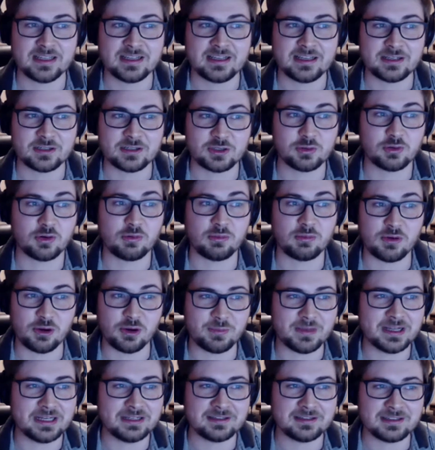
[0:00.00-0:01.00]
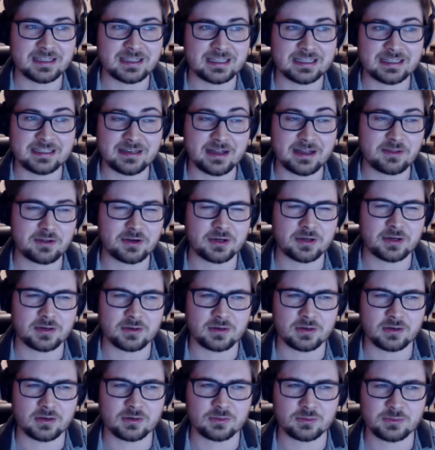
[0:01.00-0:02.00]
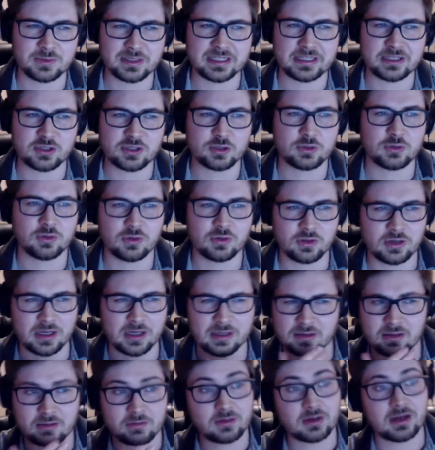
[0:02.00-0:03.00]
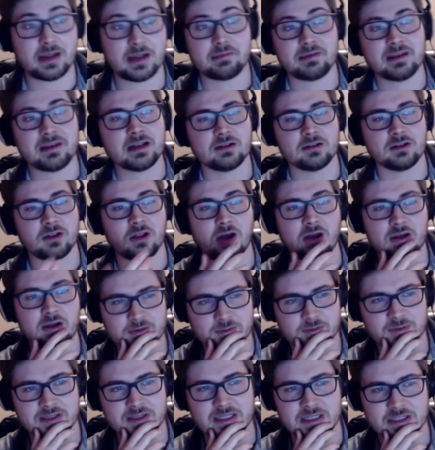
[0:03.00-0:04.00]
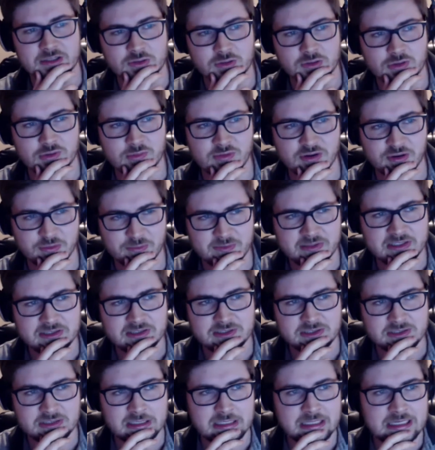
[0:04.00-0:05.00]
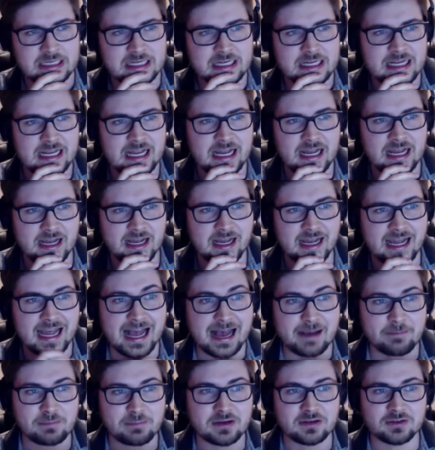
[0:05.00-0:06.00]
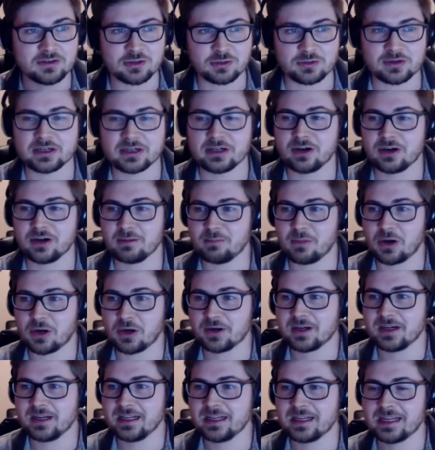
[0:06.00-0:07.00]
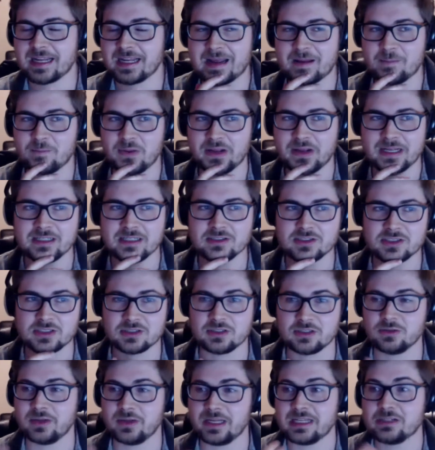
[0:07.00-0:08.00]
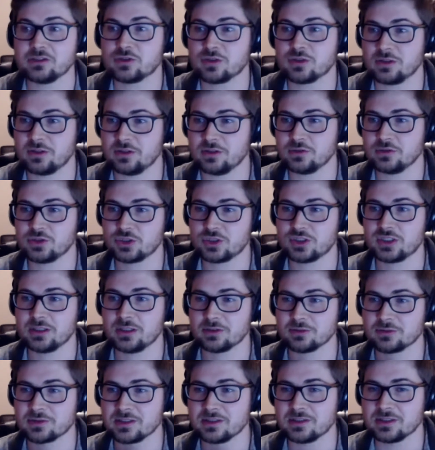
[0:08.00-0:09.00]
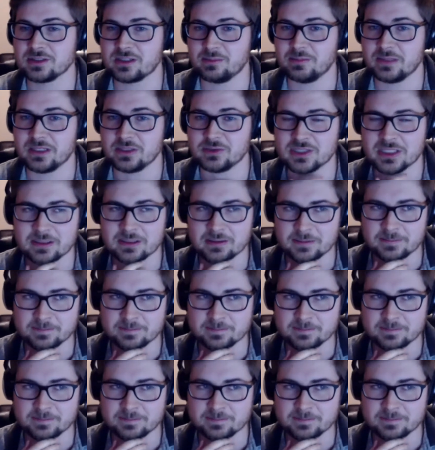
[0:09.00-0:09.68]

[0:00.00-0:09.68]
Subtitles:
cool moment. And another really cool, I think a lot of really cool moments happen during our marketing campaigns to introduce children to music.